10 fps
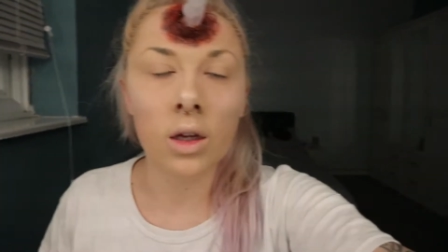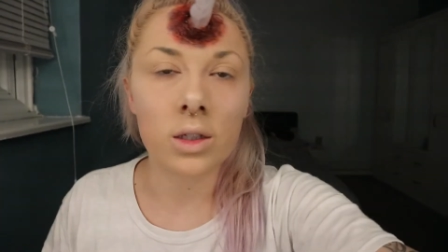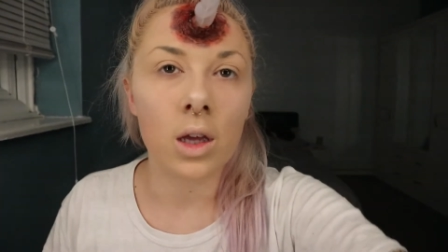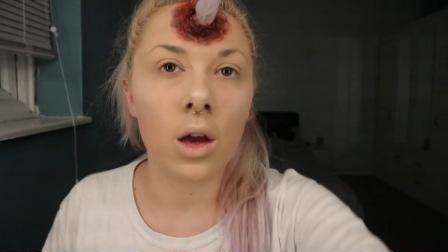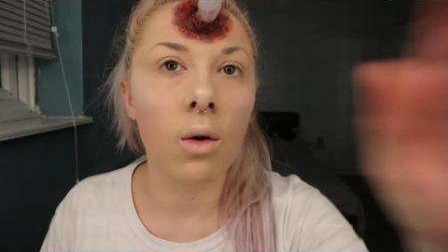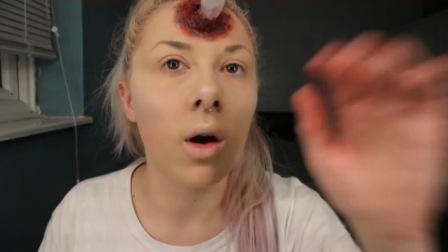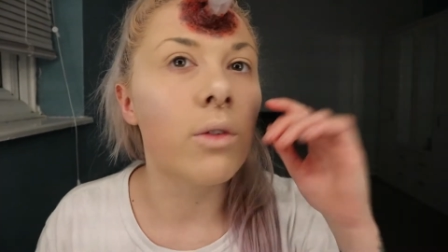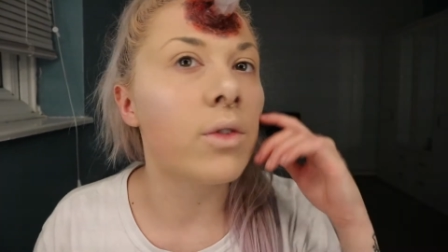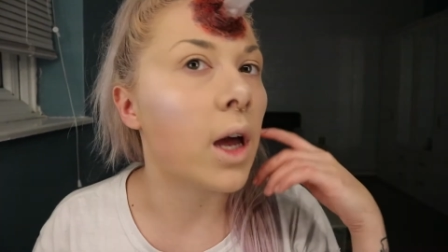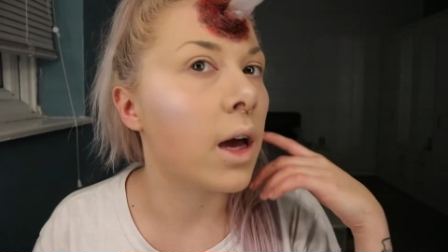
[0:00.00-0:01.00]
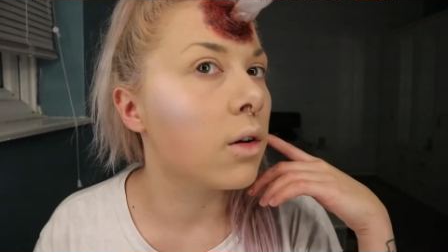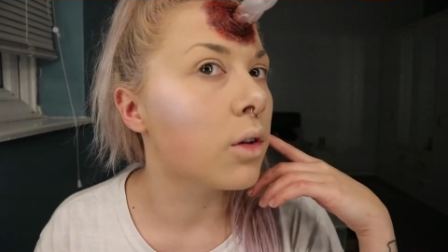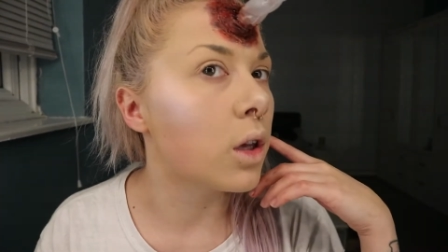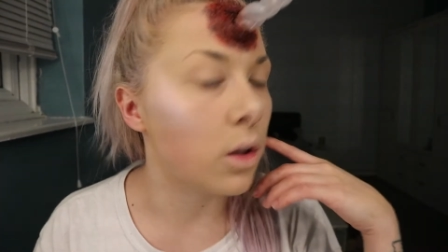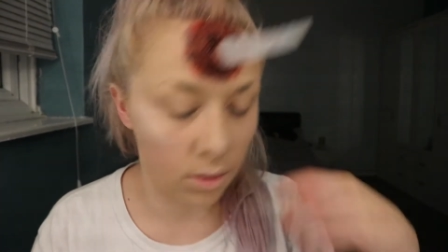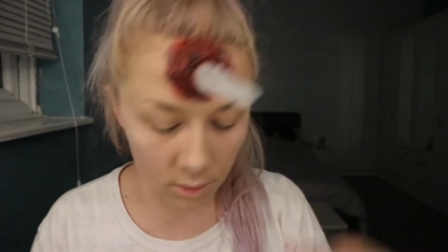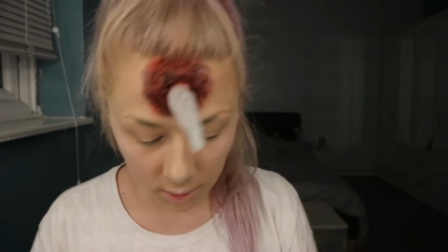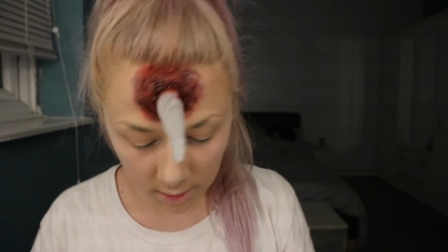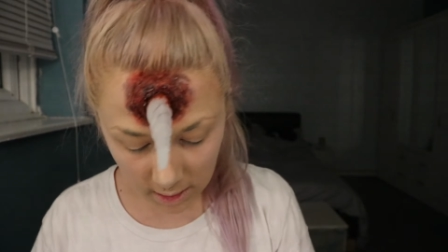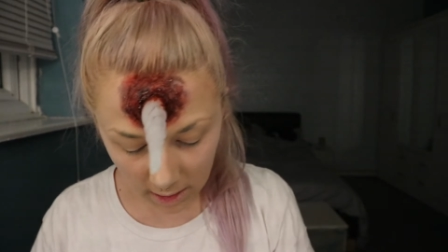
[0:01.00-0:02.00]
So I've now
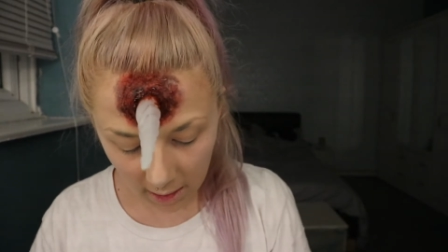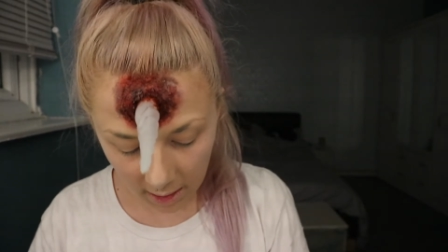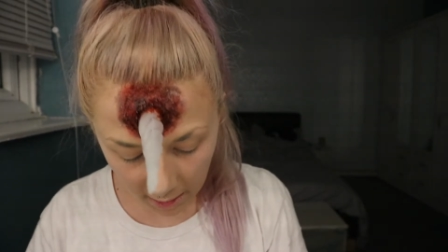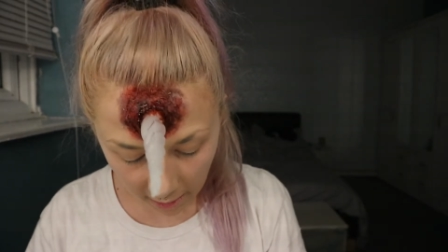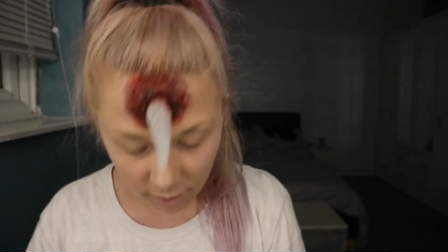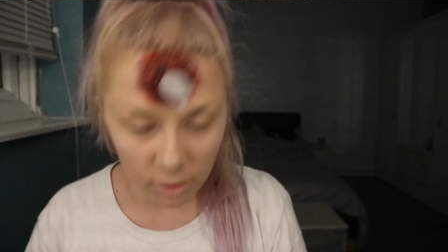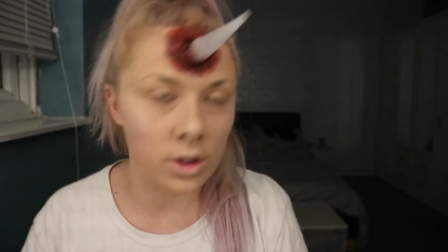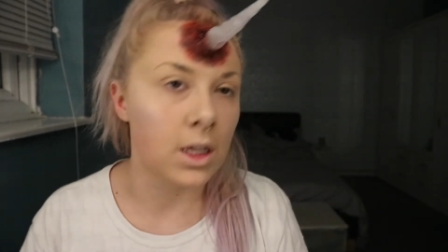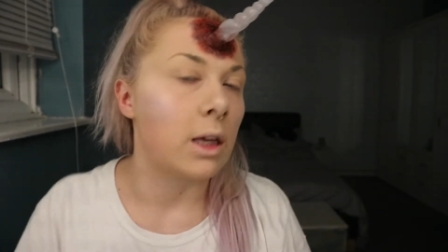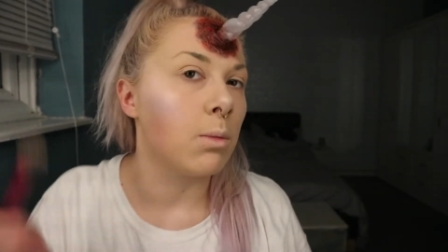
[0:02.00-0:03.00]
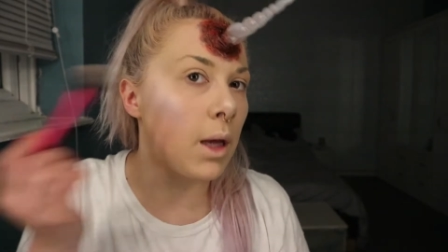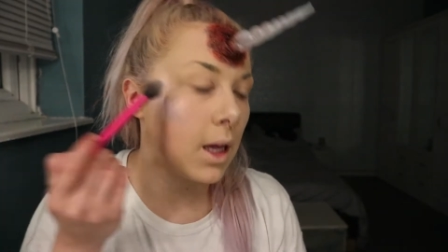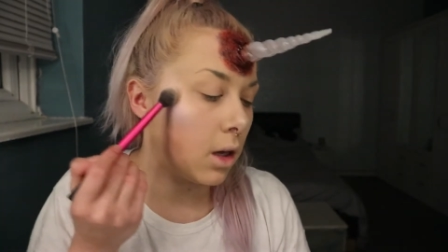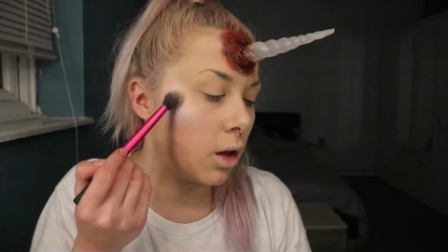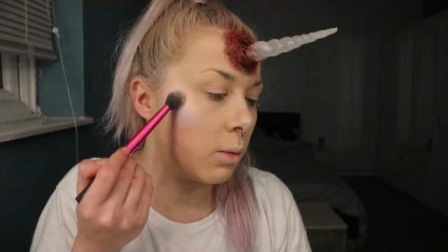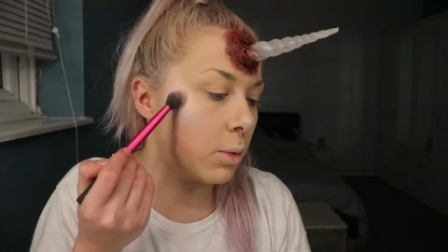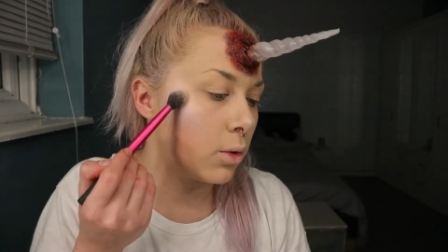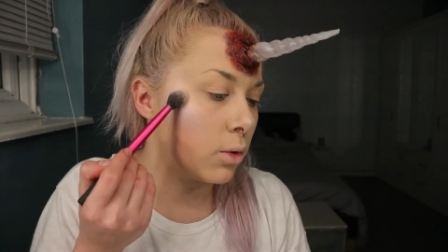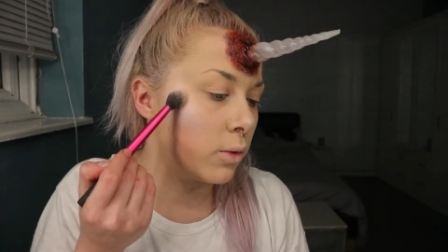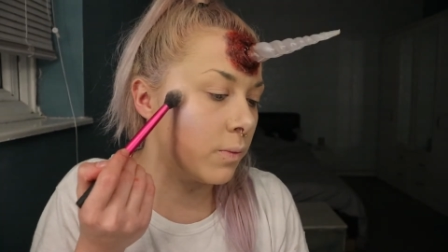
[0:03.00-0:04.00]
used the Kat Von D Pink
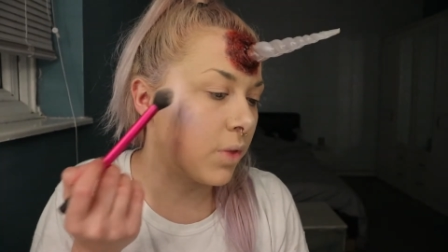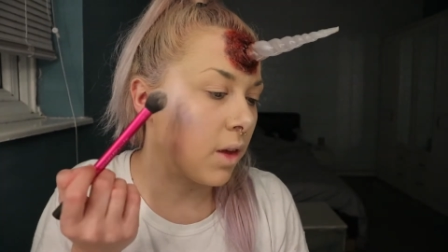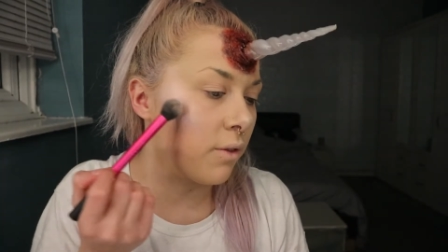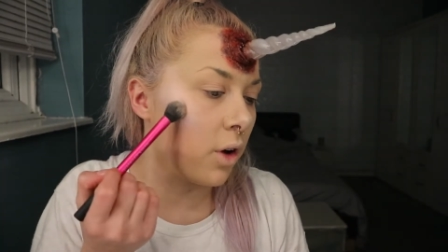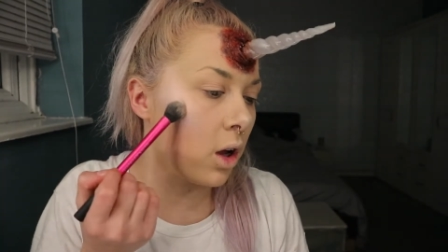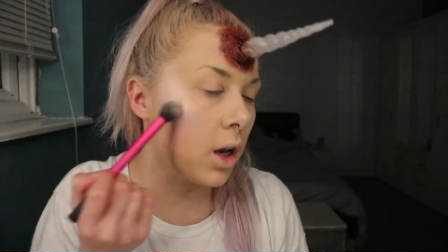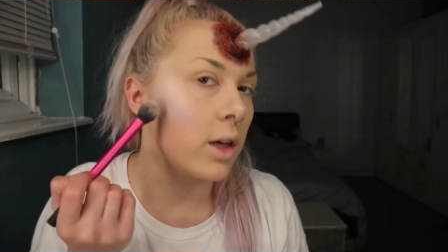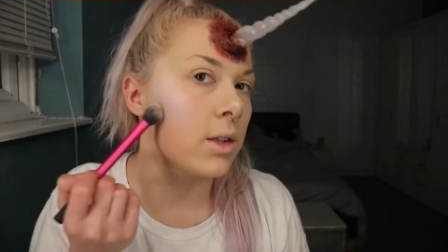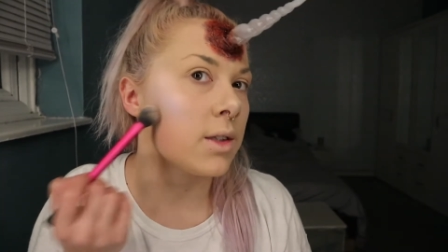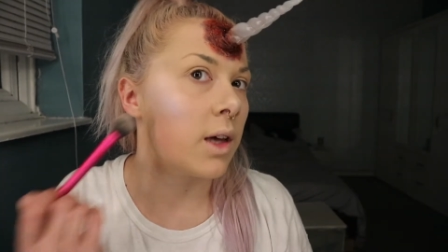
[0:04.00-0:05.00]
Opal, Violet and